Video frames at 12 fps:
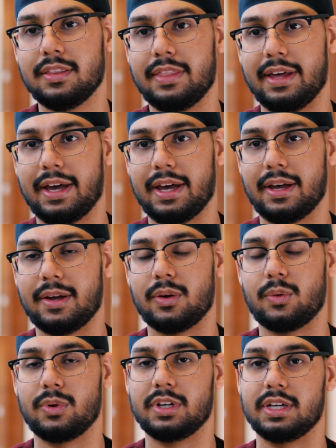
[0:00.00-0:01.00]
that
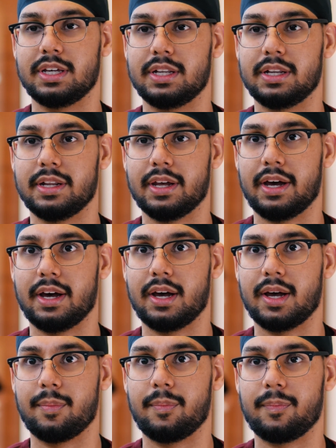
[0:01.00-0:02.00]
when
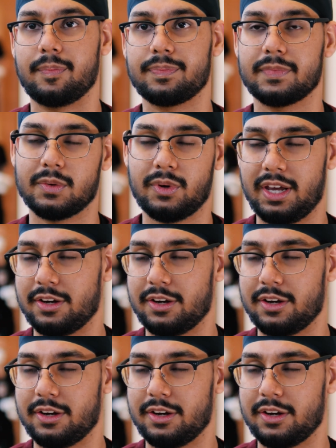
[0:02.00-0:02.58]
I